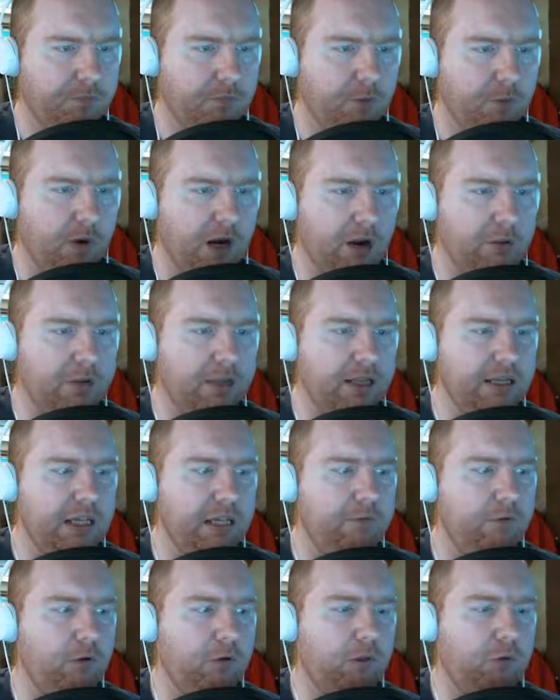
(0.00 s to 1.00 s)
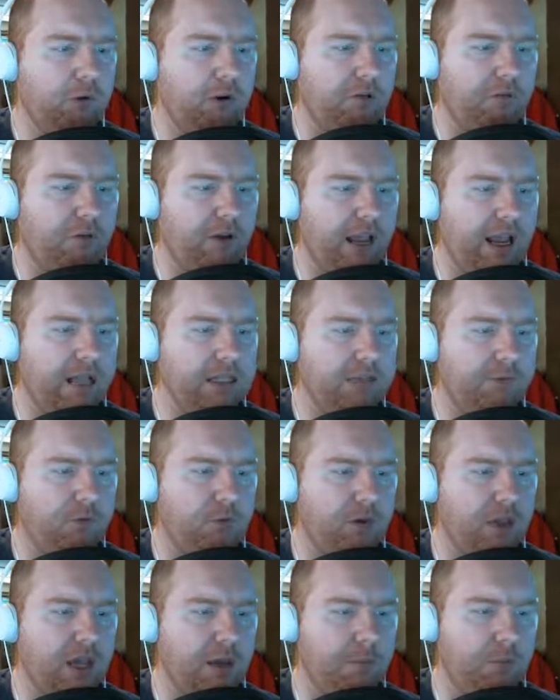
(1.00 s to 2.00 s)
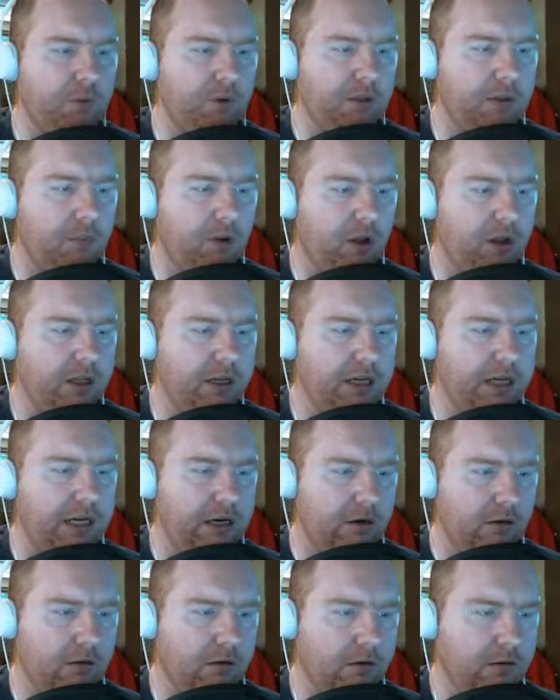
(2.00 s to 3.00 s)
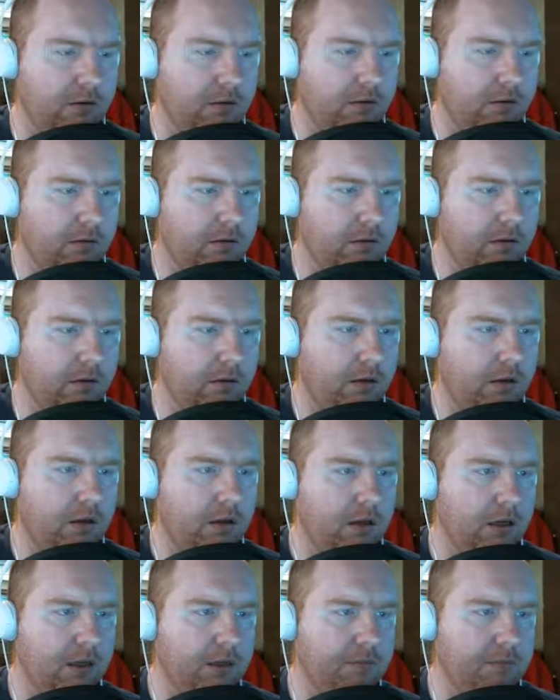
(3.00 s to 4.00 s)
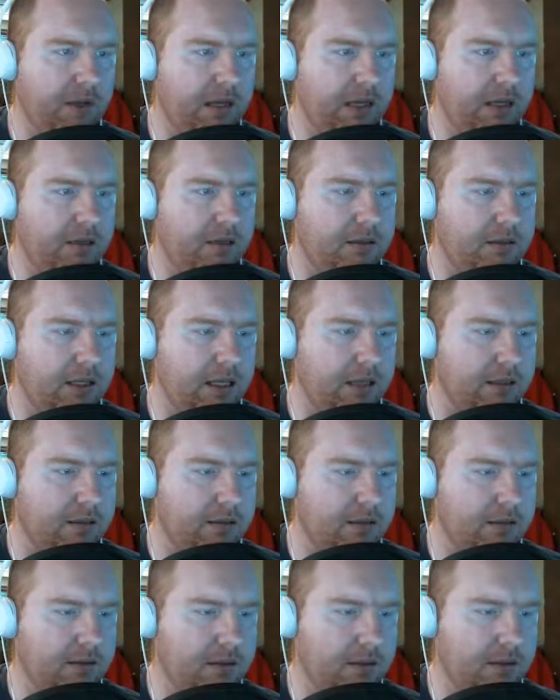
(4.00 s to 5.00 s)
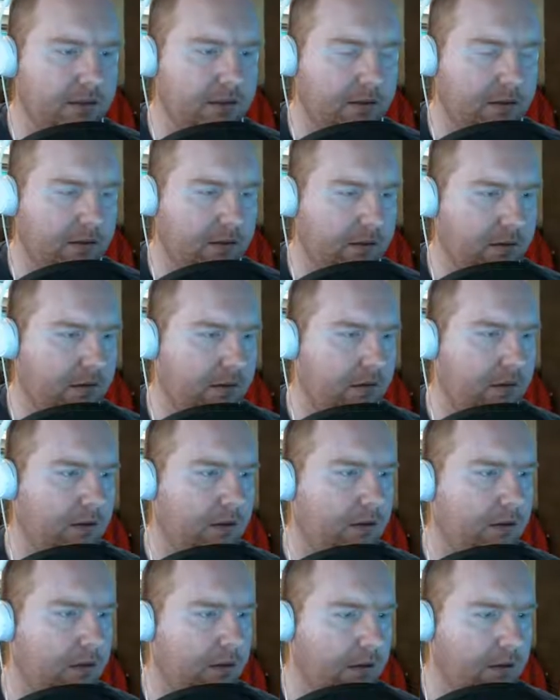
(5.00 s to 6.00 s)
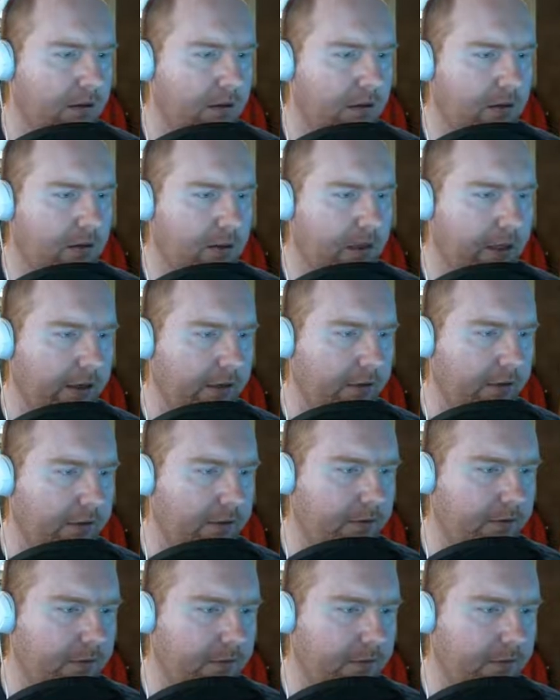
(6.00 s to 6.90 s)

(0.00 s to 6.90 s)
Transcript: Why would they give you three fans if you can't put them all in here? Doesn't make any sense. Hang on.